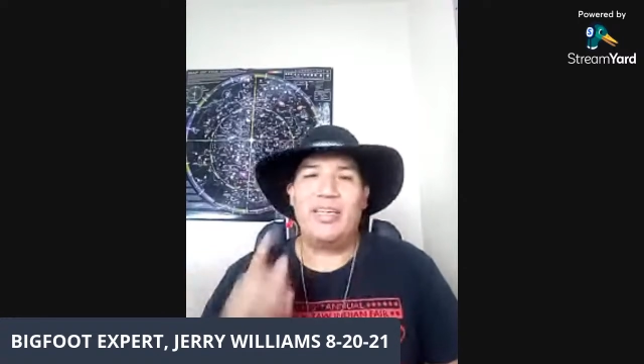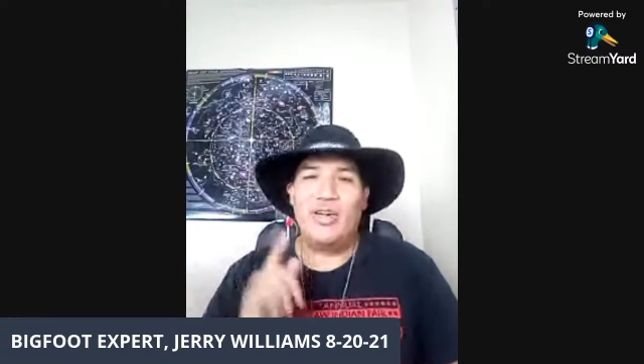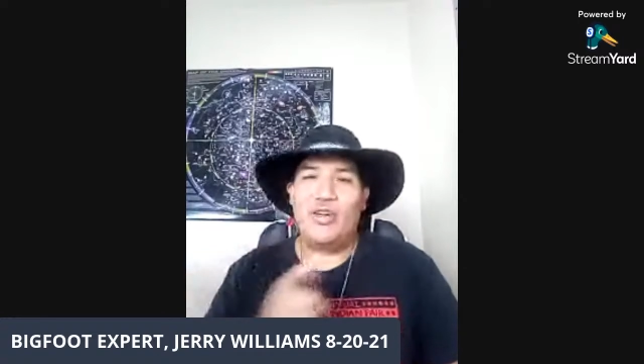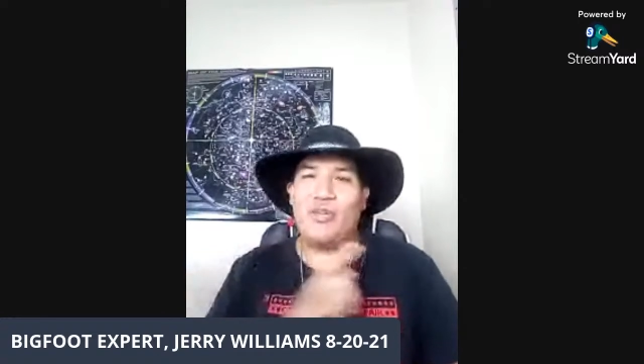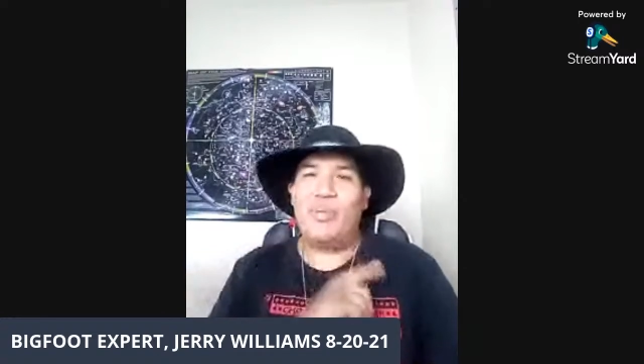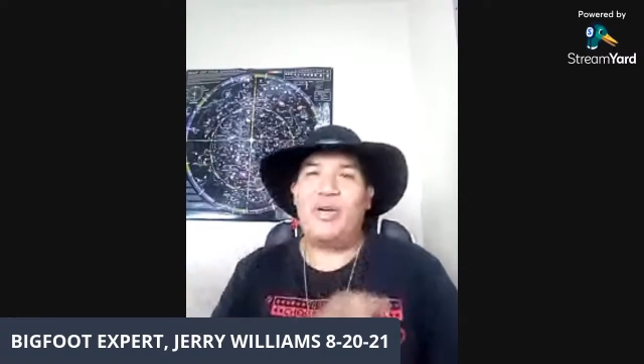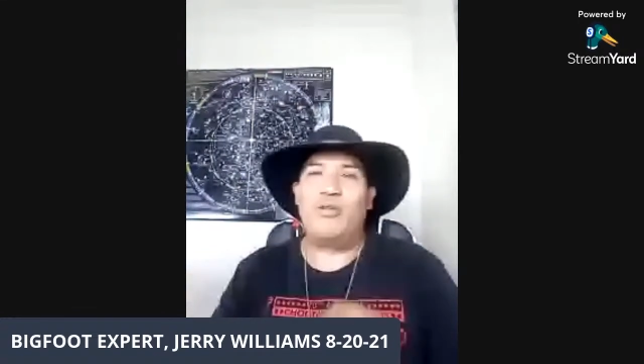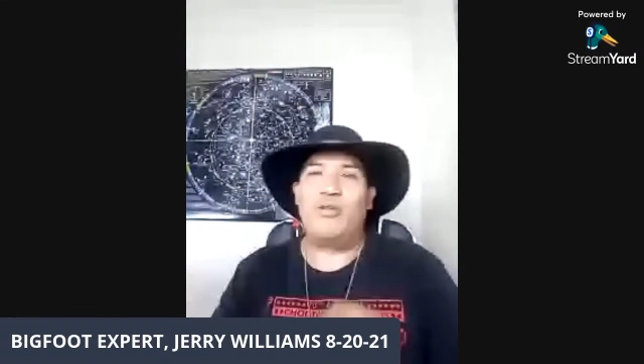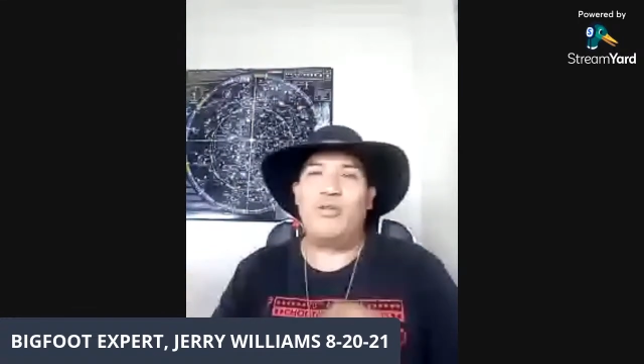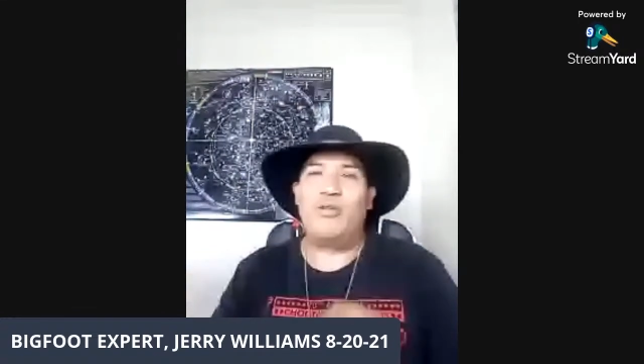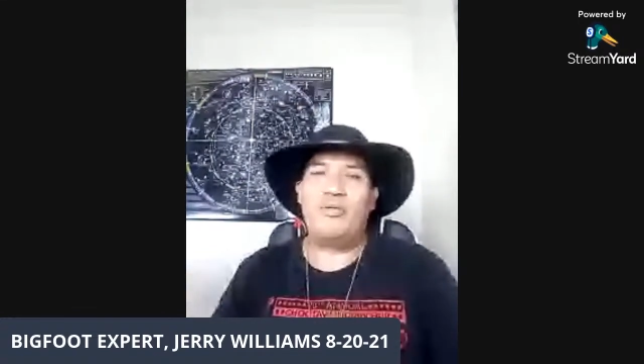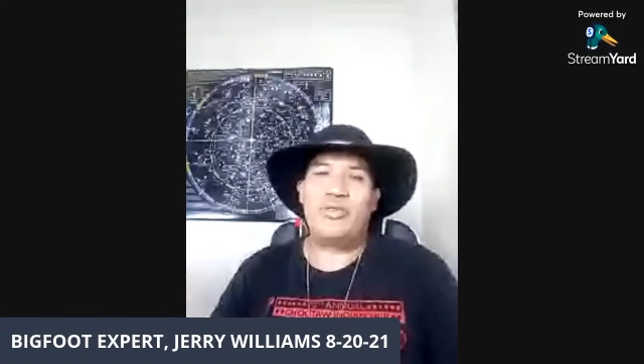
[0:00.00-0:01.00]
Uncle
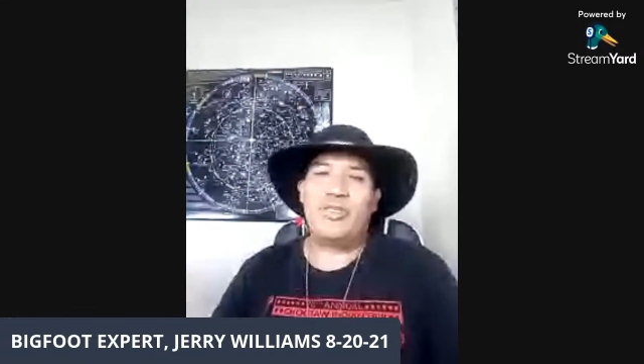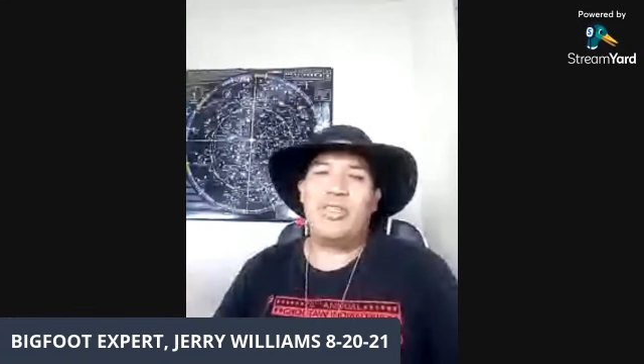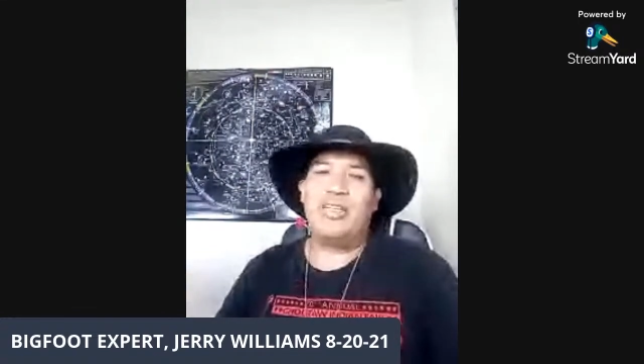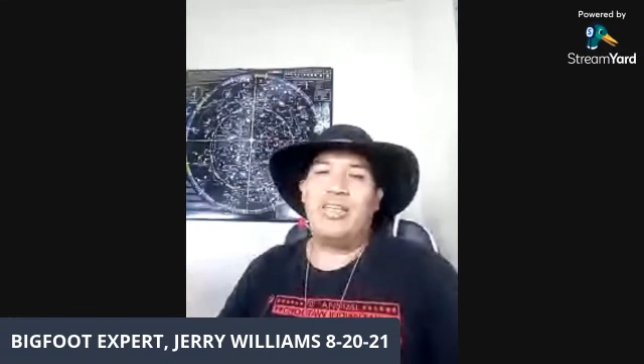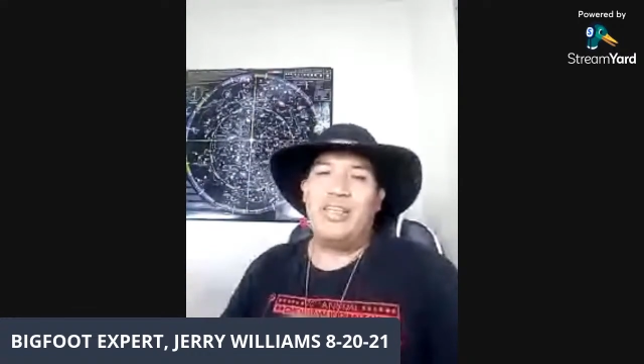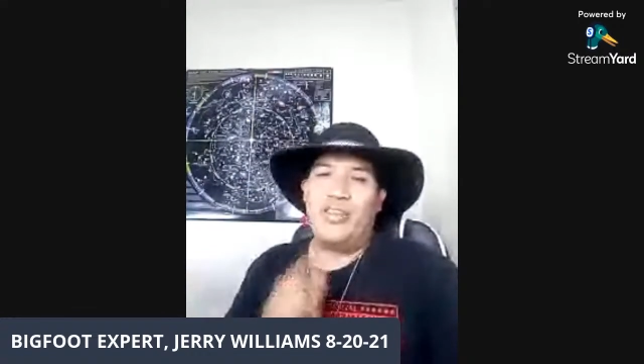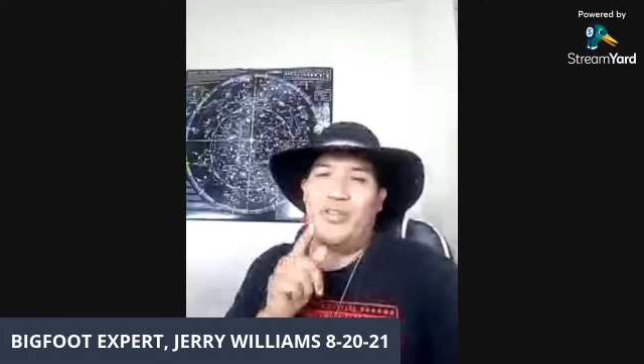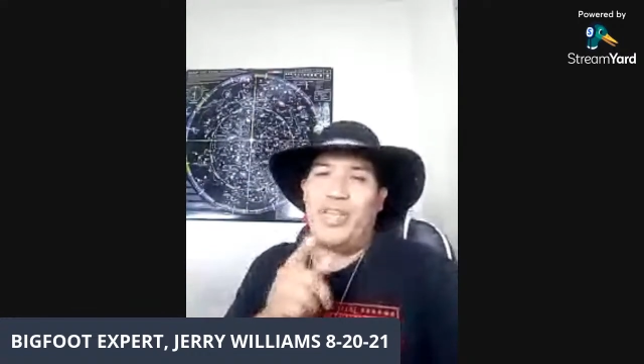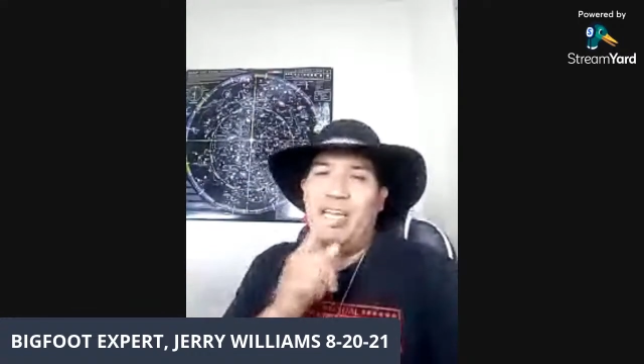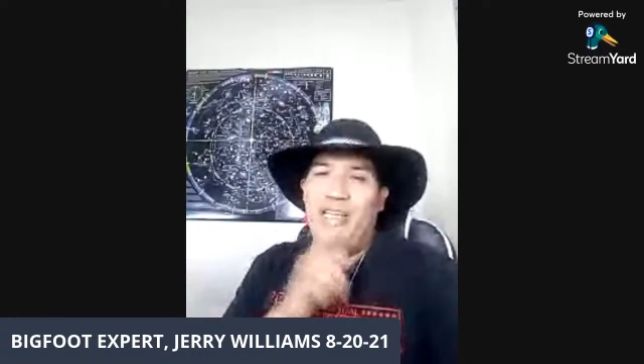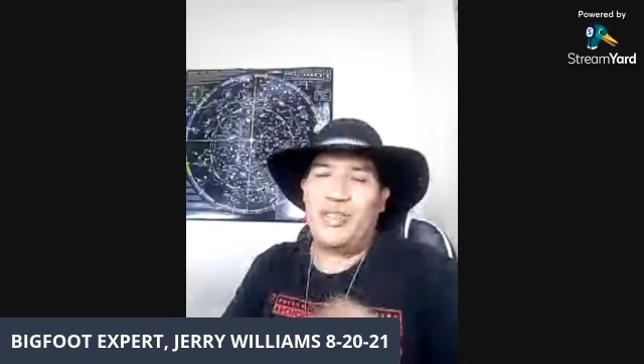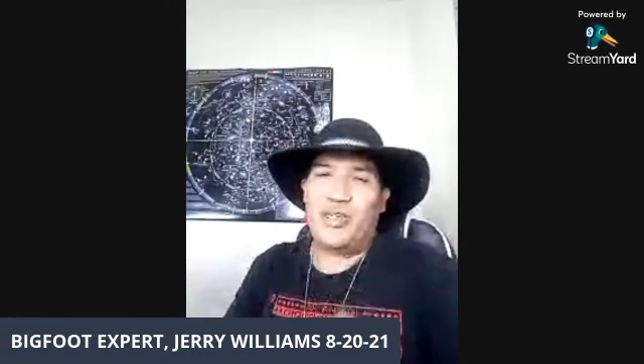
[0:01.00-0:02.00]
Bones, that
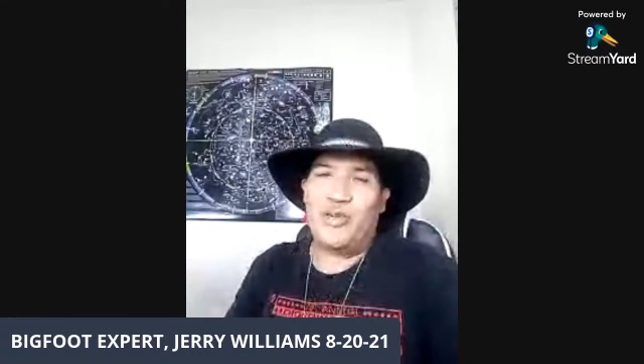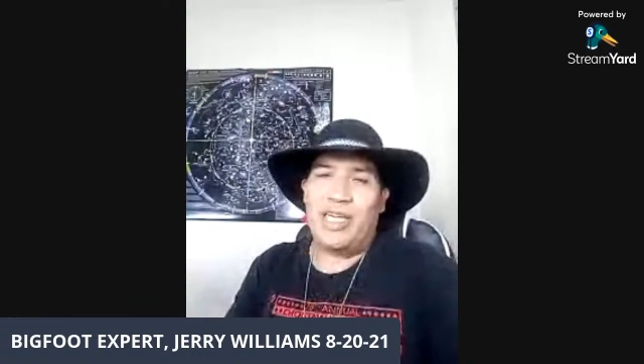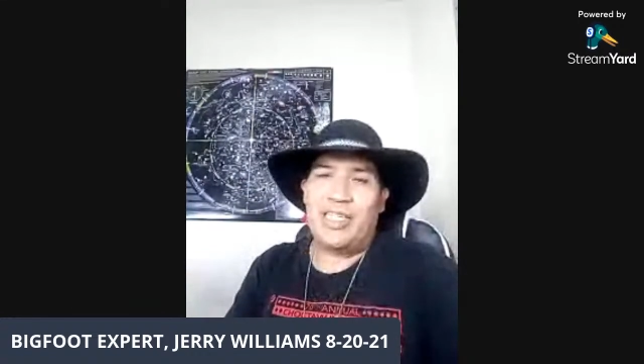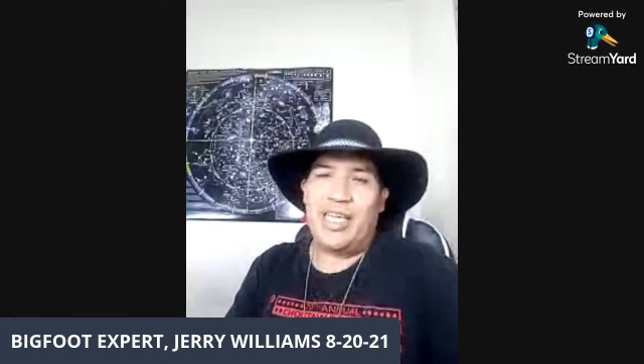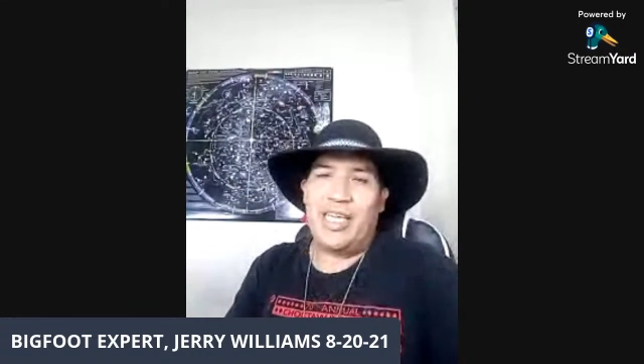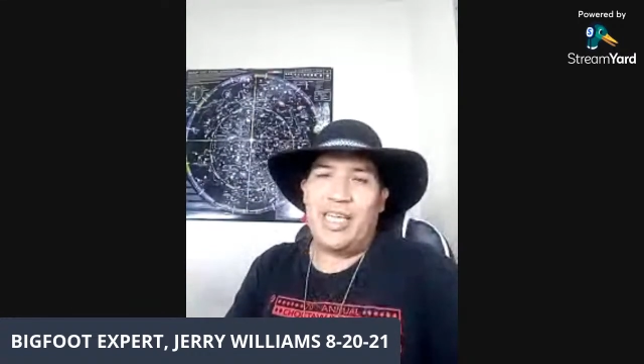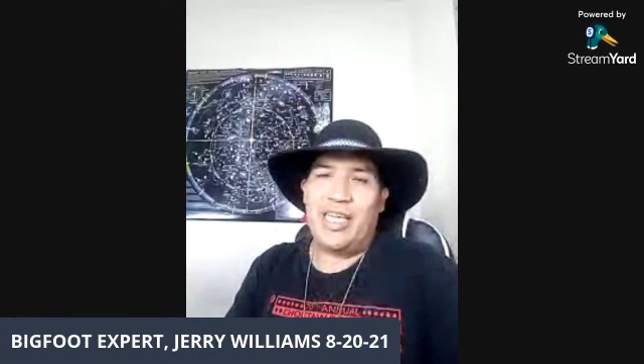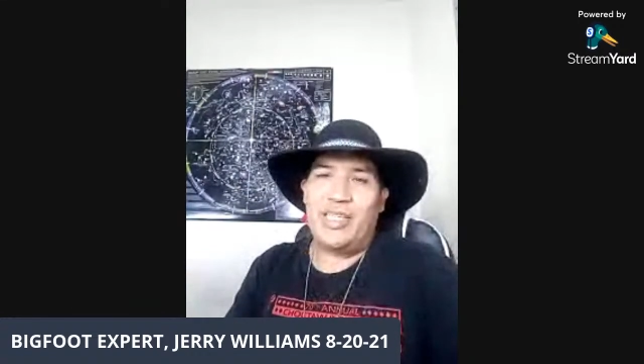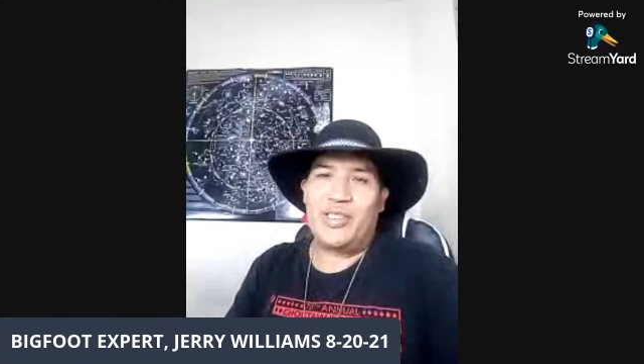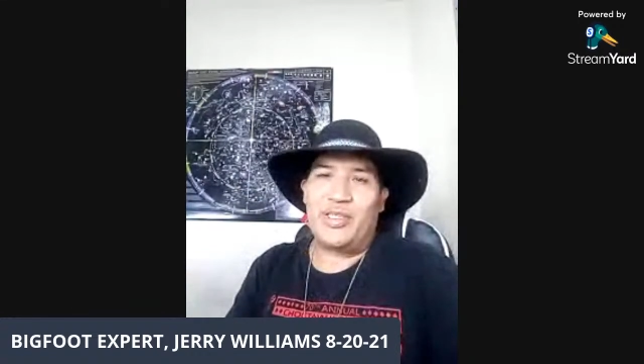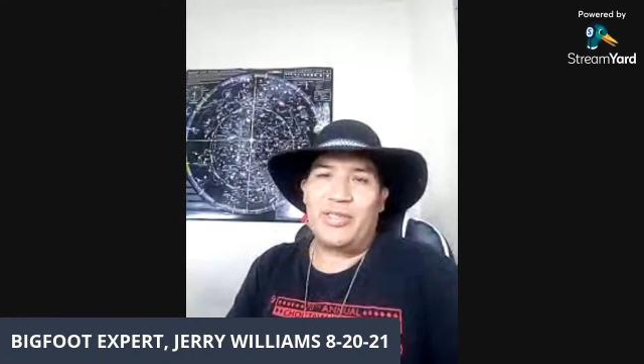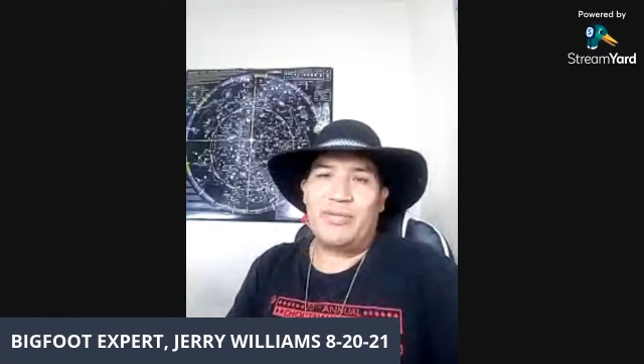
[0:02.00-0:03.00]
is the correct
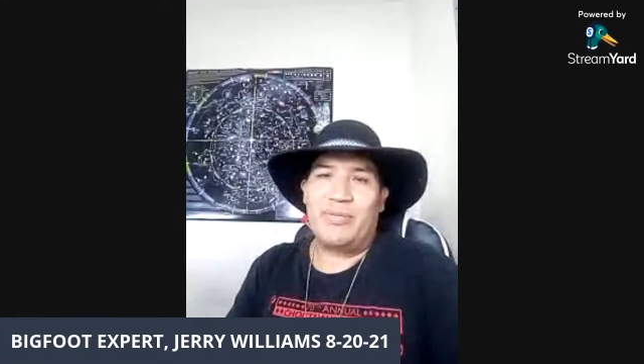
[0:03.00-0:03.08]
answer.